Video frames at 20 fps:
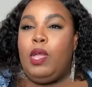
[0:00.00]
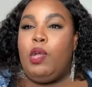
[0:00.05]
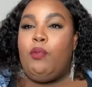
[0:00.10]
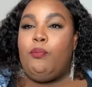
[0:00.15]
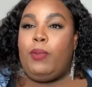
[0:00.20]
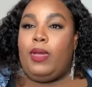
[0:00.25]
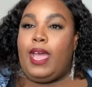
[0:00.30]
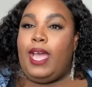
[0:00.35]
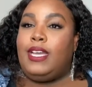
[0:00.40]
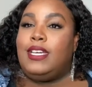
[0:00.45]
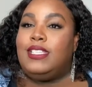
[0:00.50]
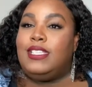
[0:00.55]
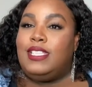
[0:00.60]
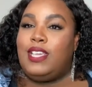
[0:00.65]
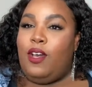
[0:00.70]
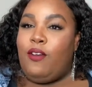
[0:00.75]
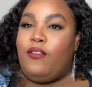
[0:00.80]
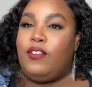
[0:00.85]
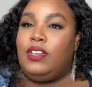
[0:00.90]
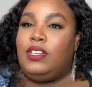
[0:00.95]
but I can
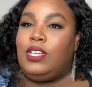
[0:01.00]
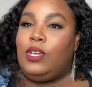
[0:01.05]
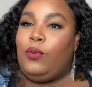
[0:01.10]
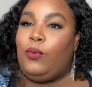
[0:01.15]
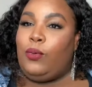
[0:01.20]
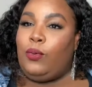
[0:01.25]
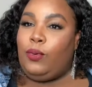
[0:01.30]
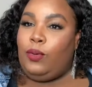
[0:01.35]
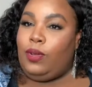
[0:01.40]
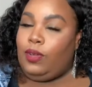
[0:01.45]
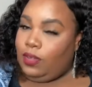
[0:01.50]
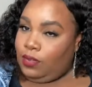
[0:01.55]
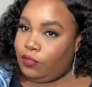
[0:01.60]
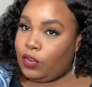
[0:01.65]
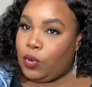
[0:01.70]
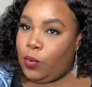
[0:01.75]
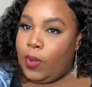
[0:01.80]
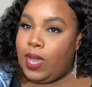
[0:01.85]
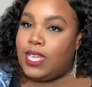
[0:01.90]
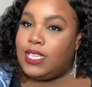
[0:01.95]
definitely
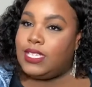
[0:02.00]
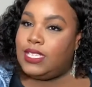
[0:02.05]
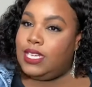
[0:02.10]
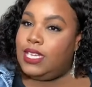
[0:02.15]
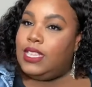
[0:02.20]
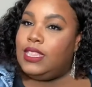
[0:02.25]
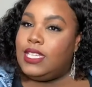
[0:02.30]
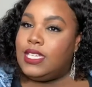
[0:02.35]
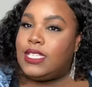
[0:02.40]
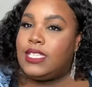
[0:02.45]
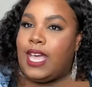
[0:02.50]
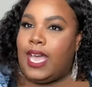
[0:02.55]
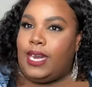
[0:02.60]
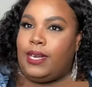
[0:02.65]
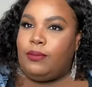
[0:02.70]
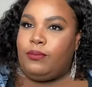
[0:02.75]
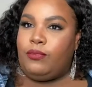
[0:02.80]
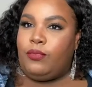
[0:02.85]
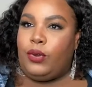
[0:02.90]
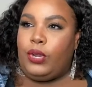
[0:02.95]
request this
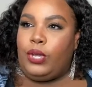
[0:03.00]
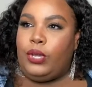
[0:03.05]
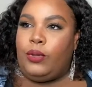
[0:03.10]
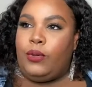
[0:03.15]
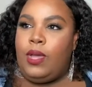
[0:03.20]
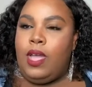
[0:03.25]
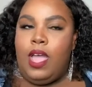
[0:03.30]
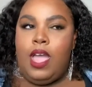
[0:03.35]
item for you.